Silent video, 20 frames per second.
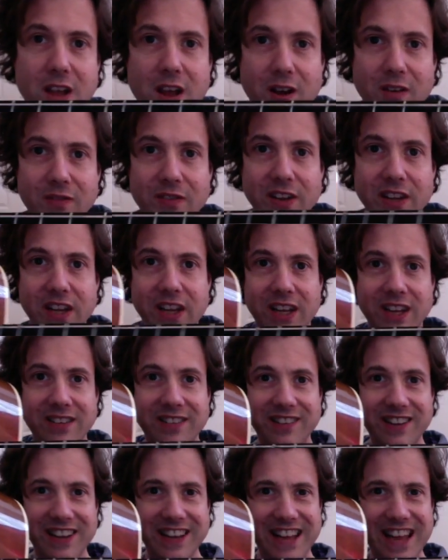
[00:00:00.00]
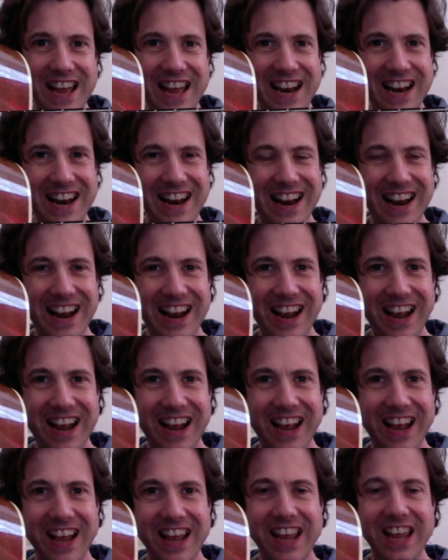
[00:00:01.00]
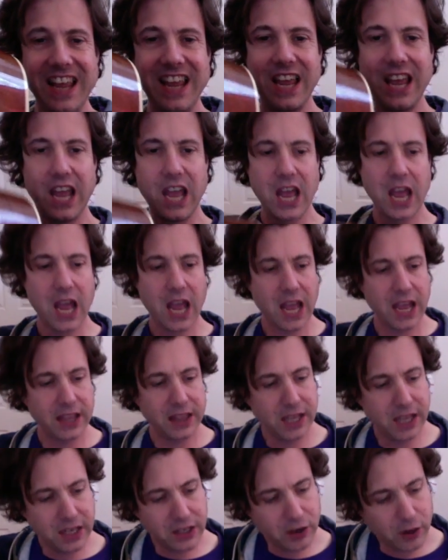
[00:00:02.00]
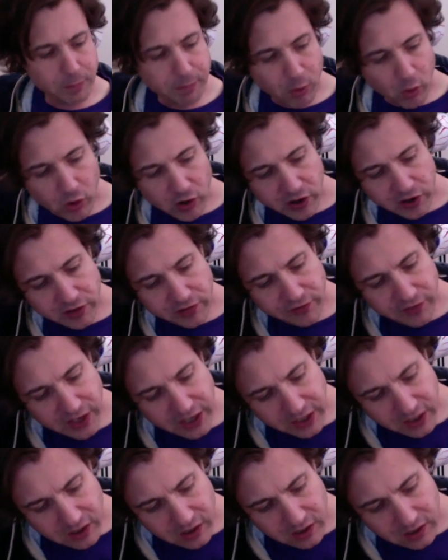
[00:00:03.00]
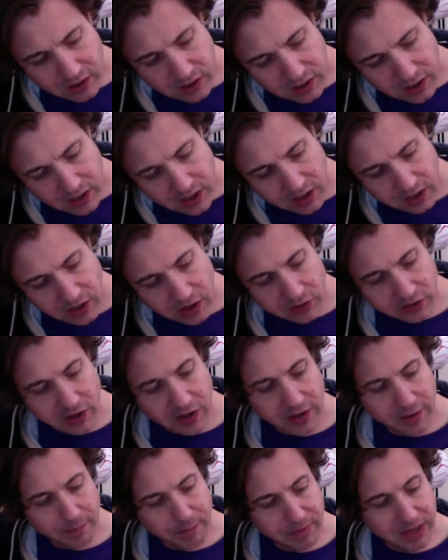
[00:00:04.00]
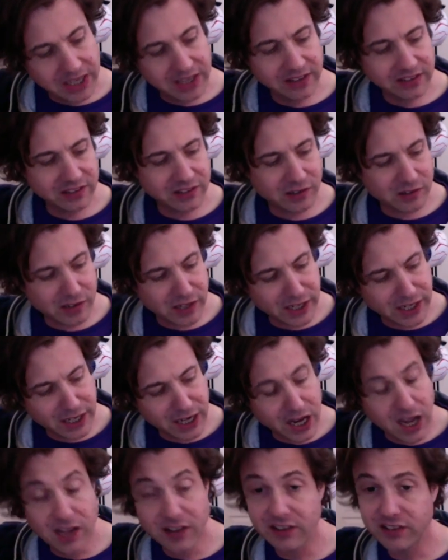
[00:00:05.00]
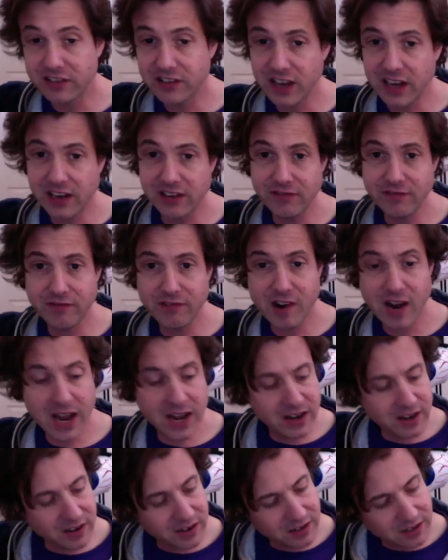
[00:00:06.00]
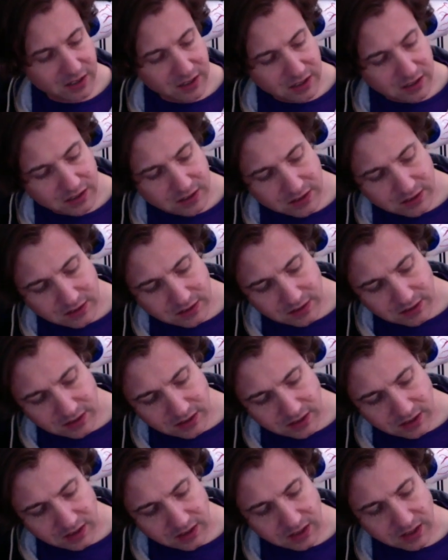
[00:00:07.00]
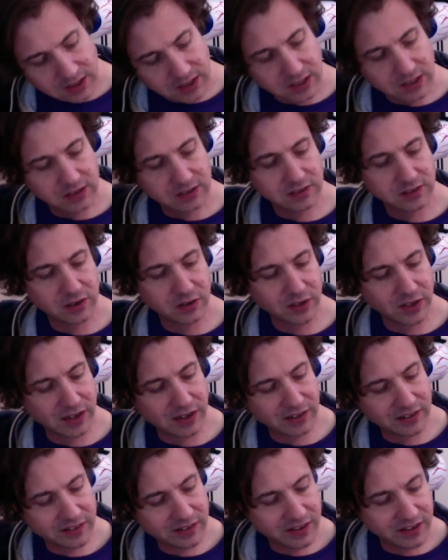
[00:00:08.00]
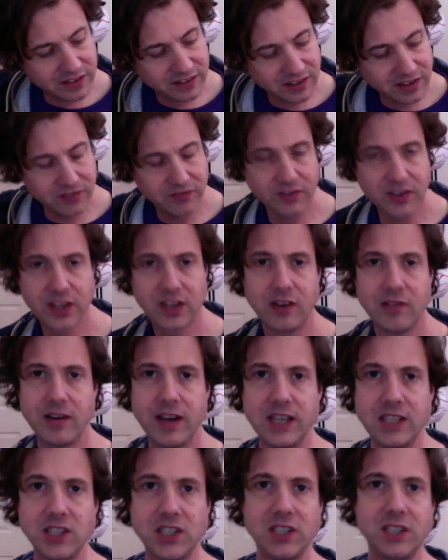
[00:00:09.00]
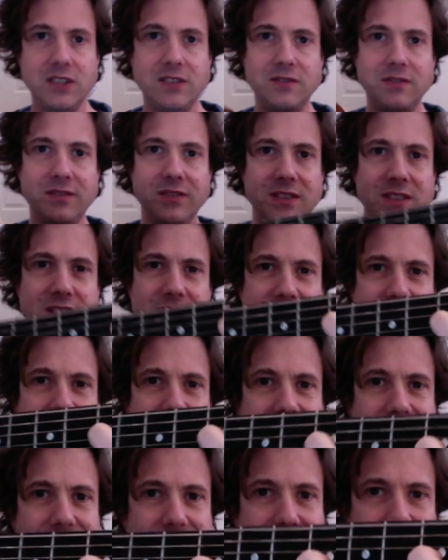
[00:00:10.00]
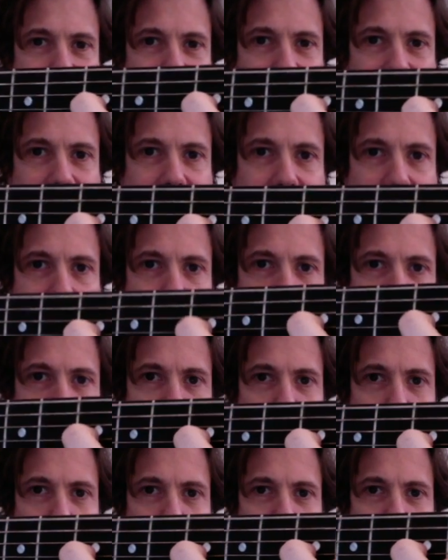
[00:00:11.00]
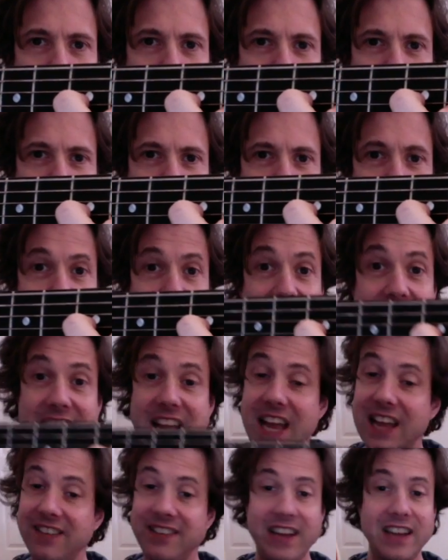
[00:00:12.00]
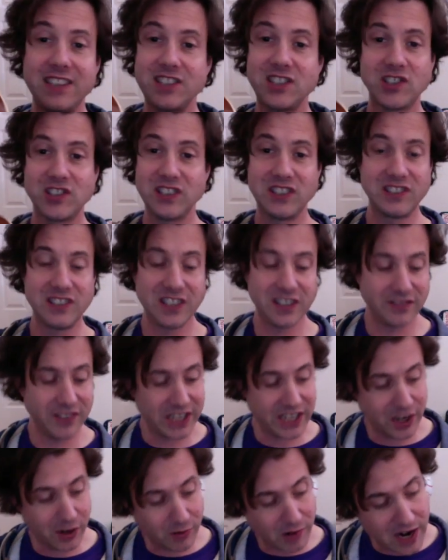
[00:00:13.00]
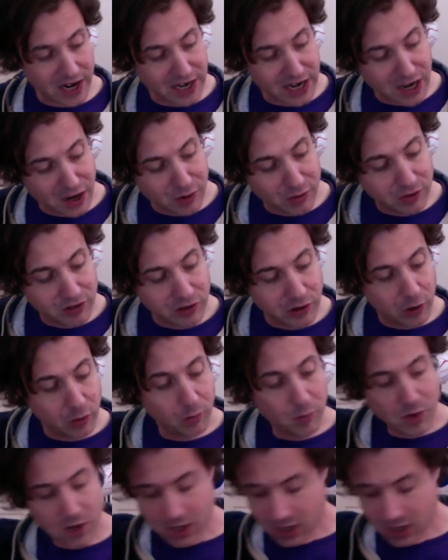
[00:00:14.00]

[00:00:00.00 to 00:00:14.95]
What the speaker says: Hopefully you can see that. And then your pointer finger goes on the B string on the 2nd fret, so that it's this configuration. Again, I hope you can see that. I can't actually see the video right now. So